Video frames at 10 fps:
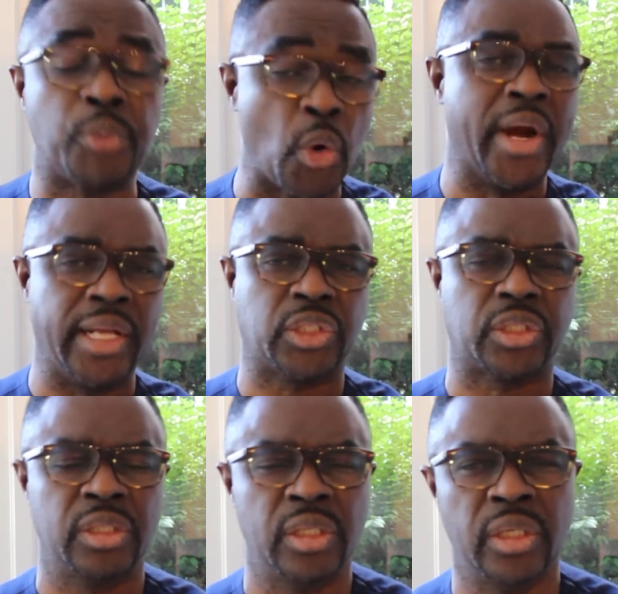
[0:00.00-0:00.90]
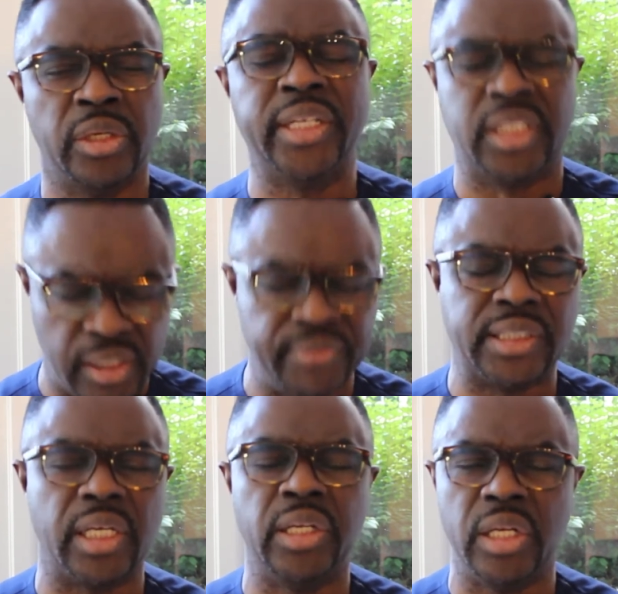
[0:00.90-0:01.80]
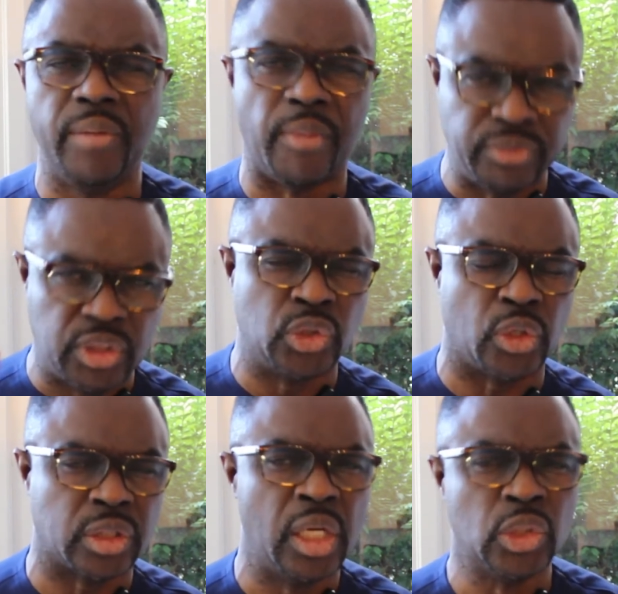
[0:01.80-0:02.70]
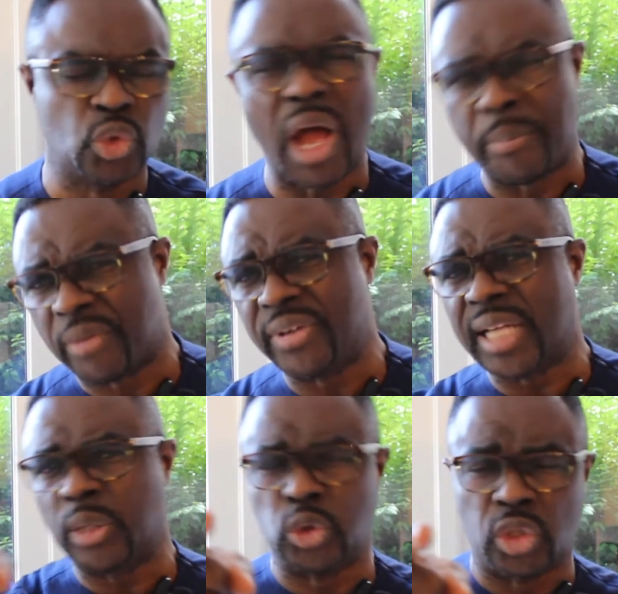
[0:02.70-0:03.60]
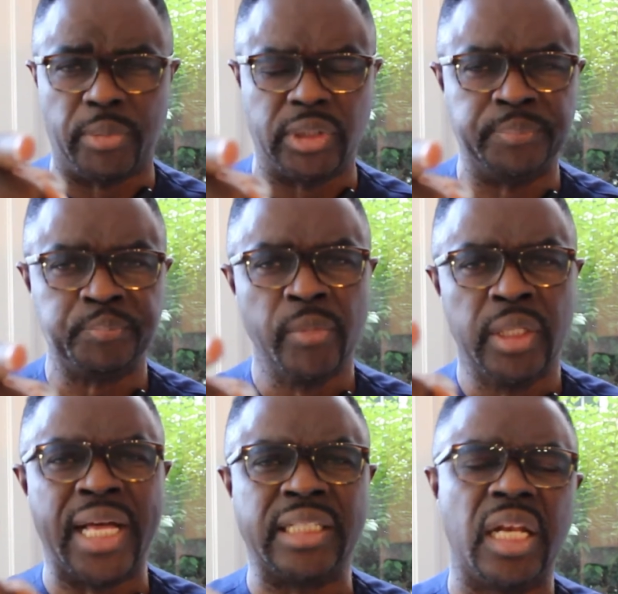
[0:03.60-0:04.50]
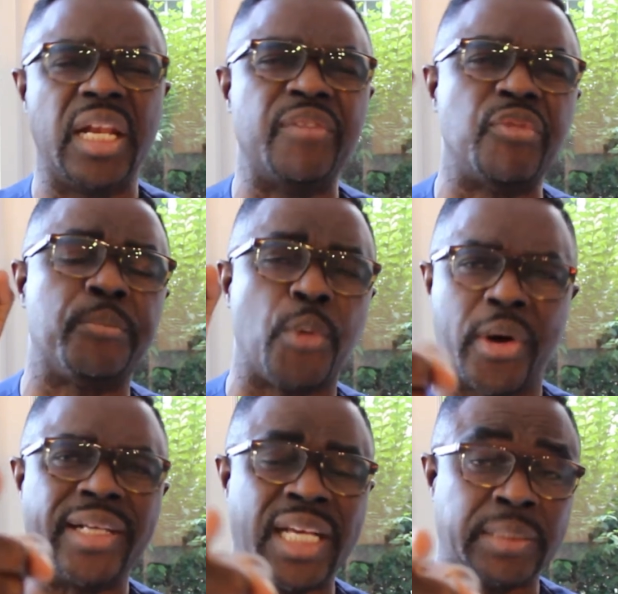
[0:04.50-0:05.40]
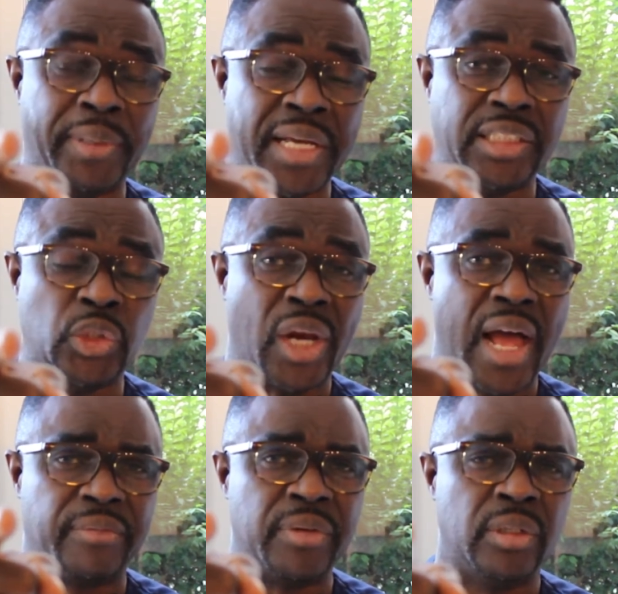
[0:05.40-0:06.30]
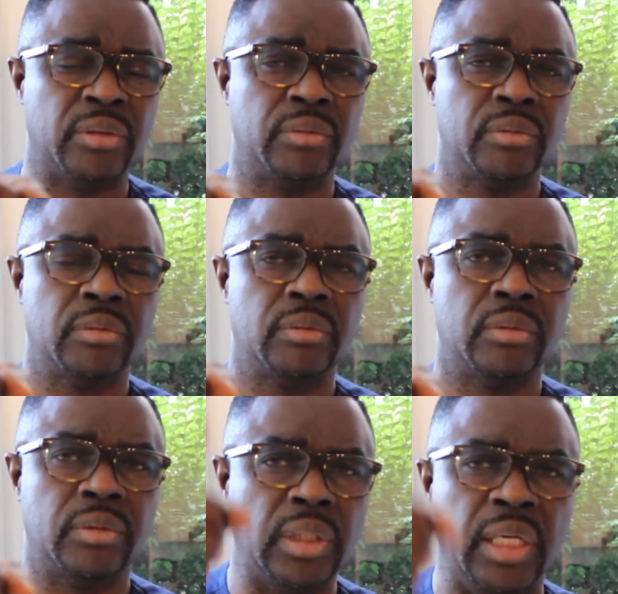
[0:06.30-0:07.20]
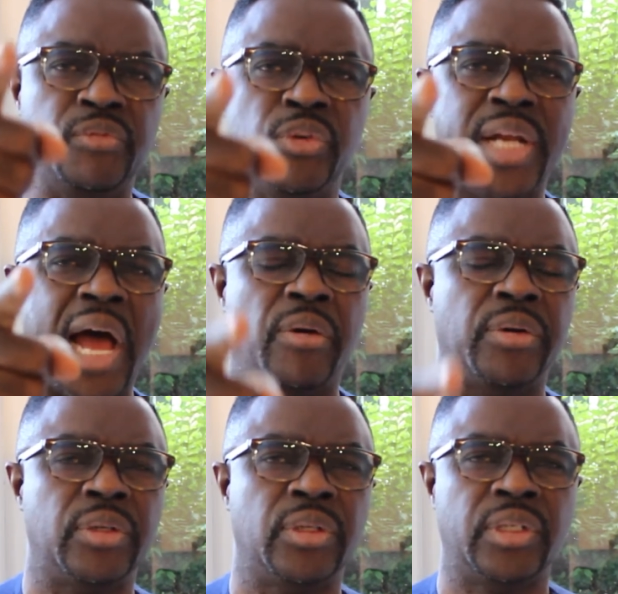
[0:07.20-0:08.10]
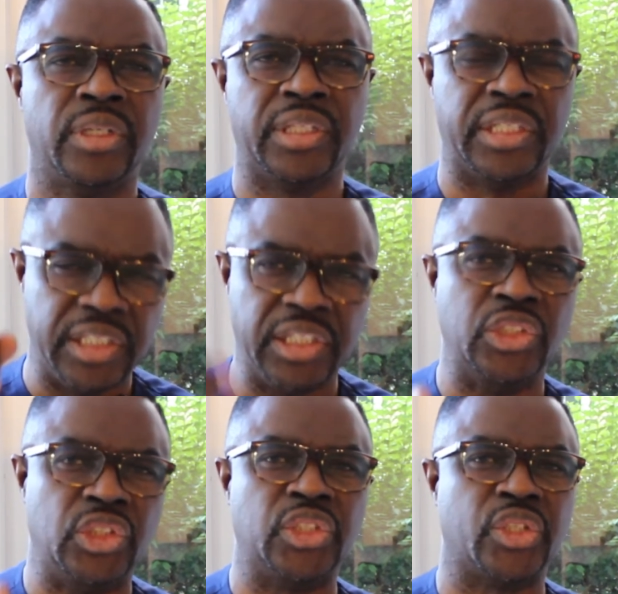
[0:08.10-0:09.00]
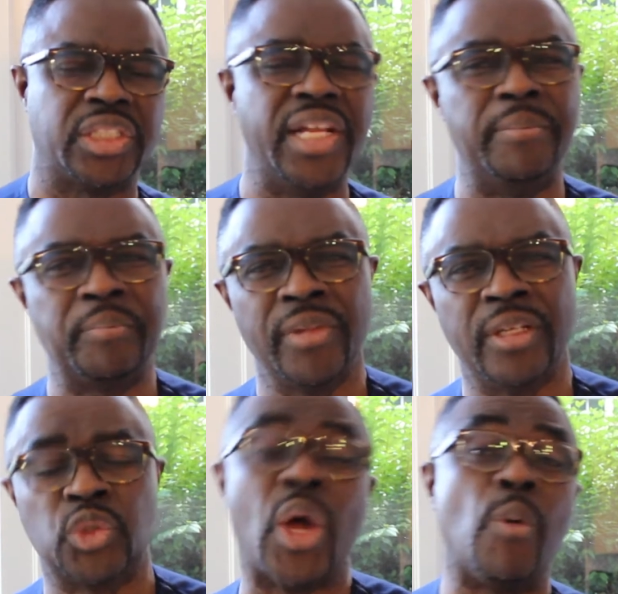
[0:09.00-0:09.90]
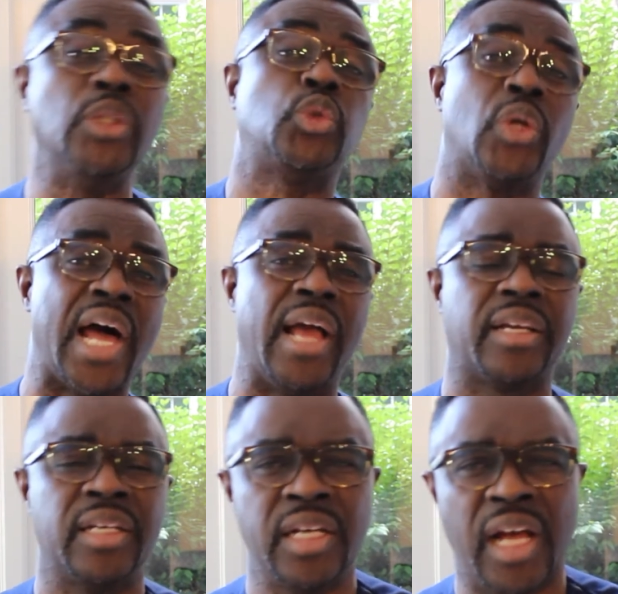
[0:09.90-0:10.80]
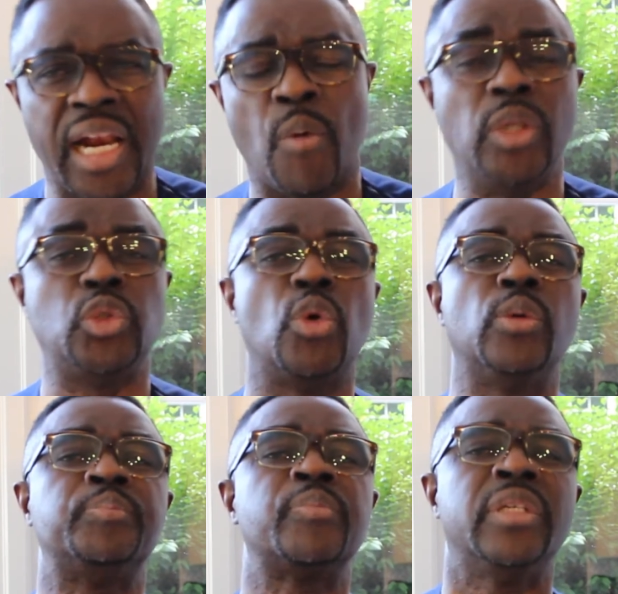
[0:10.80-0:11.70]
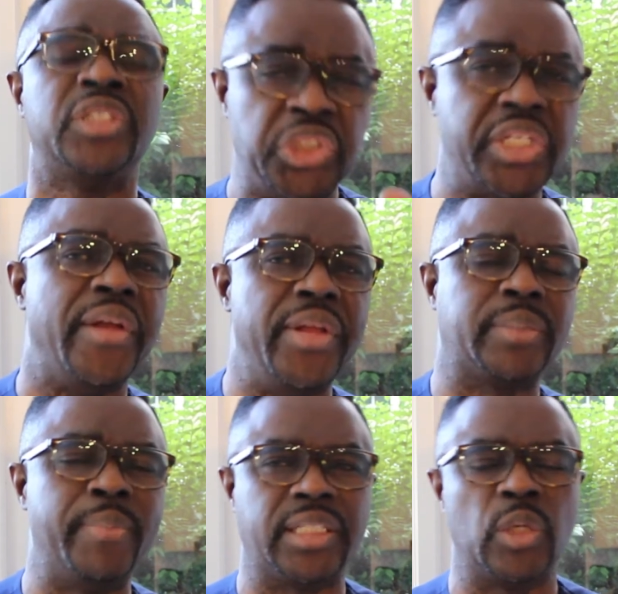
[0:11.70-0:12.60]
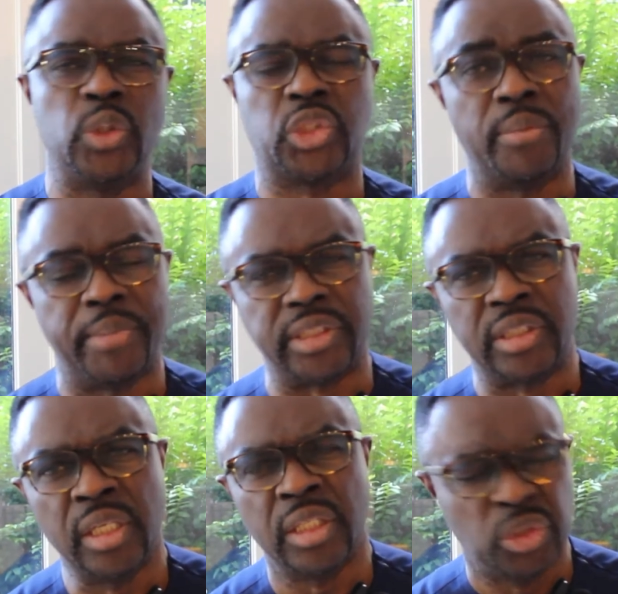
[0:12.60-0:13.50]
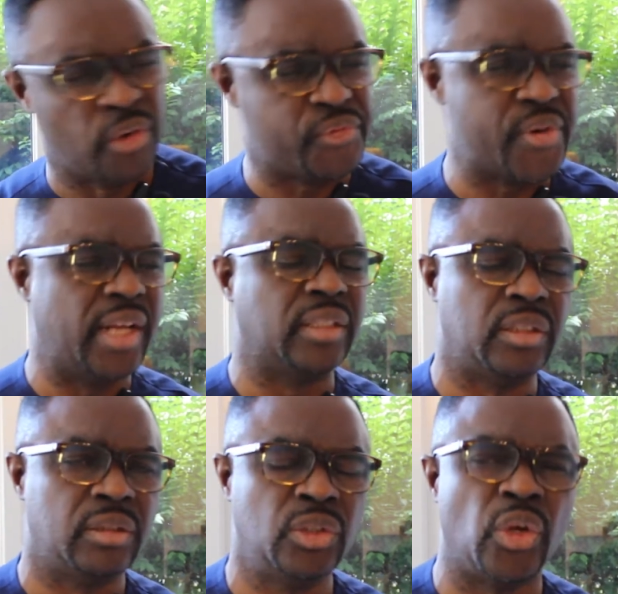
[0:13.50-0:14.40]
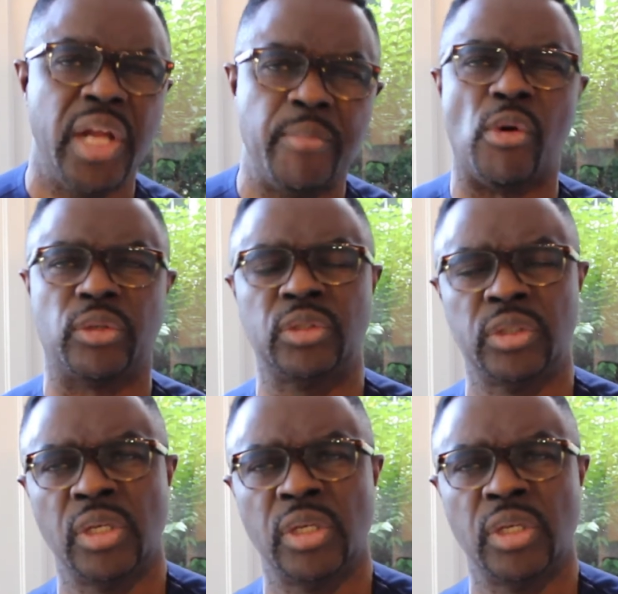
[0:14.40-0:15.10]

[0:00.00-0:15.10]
Progress. Receive it in the name of Jesus. So I prophesy to somebody that the life of progress has begun in your life, even now, in Jesus' name. So I want you to like, and I want you to share this message with somebody, your friend, your neighbor,